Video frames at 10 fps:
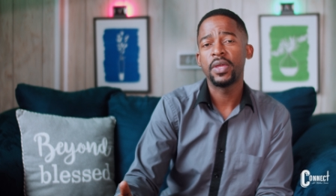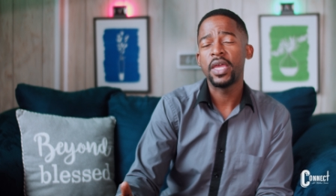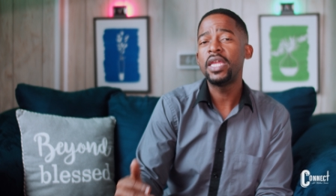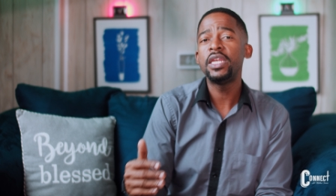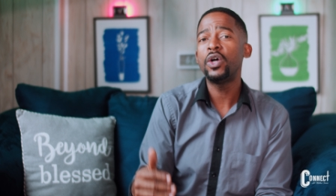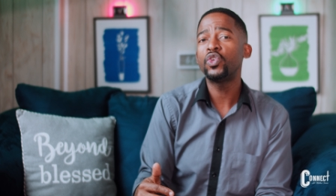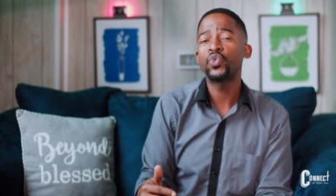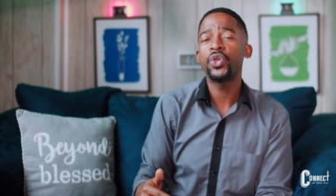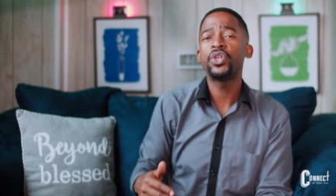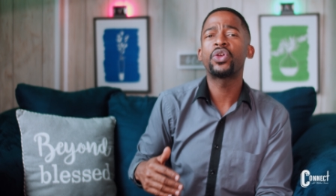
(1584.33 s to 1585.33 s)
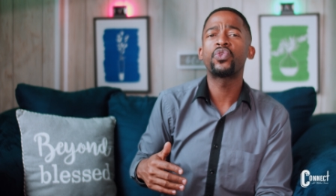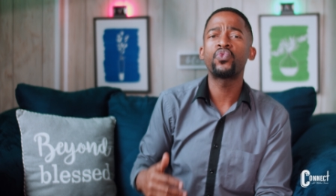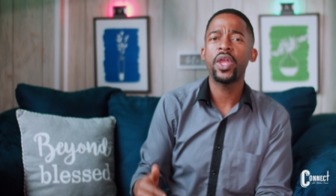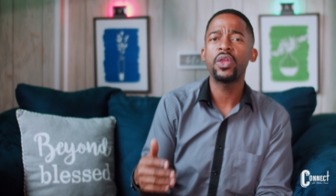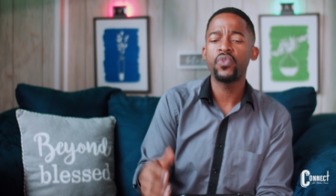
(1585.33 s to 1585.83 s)
He knows what your
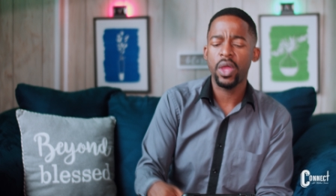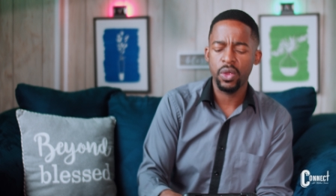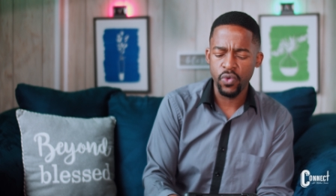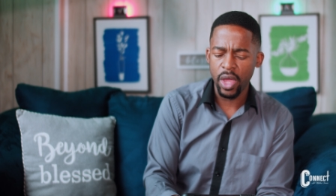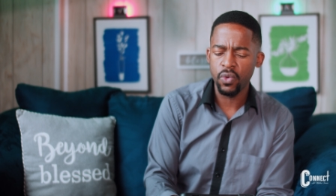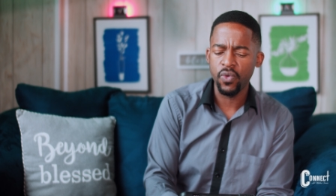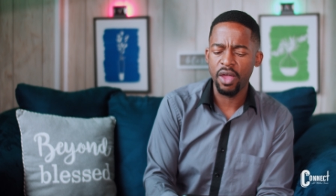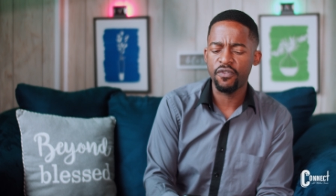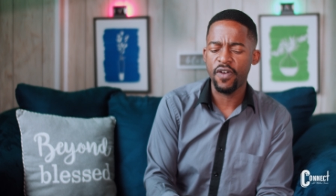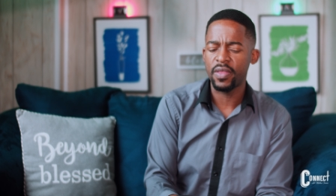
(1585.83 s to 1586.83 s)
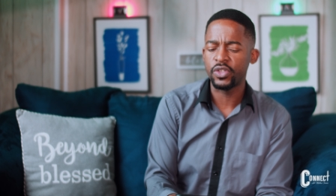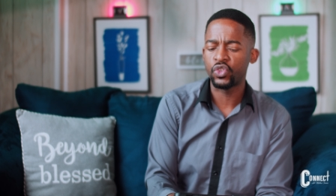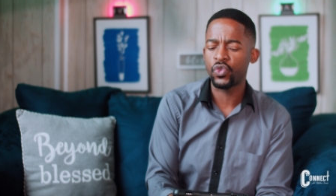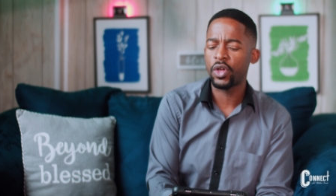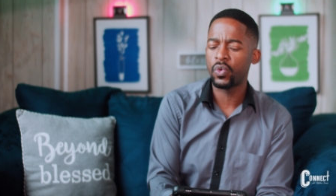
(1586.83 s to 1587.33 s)
great great great grandfather
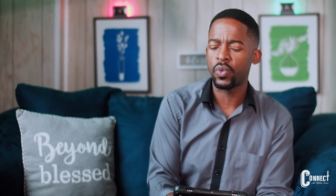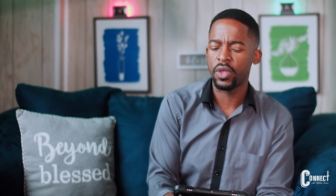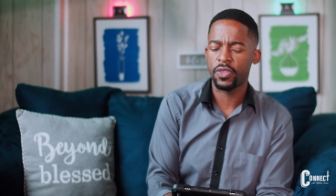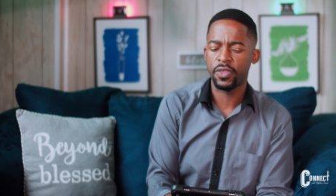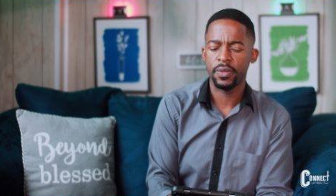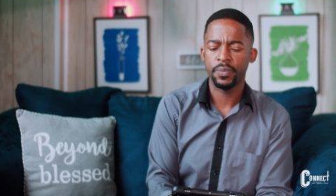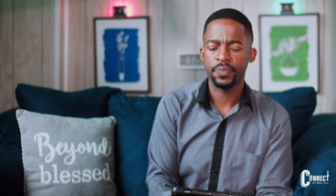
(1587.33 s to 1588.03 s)
struggled with.